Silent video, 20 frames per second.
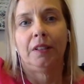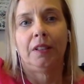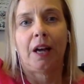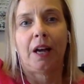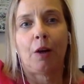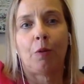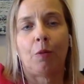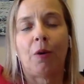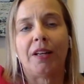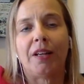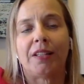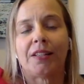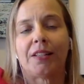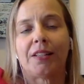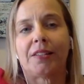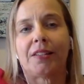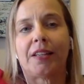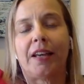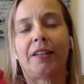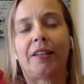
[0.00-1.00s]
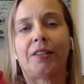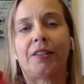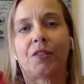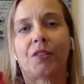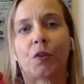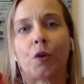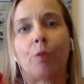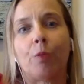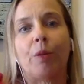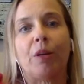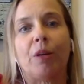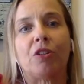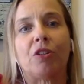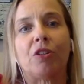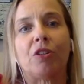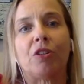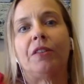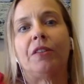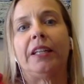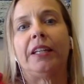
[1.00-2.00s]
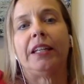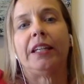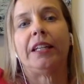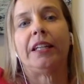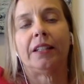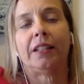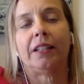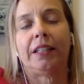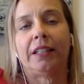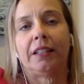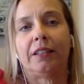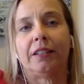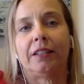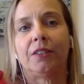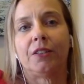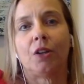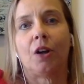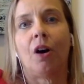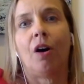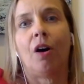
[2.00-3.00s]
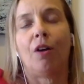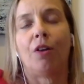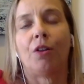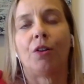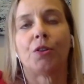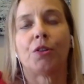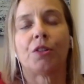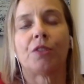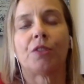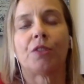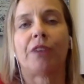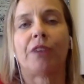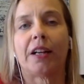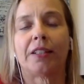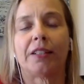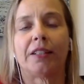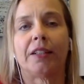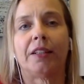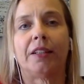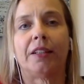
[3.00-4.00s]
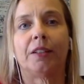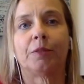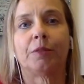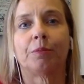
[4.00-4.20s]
I want to send so much love and healing to all those affected.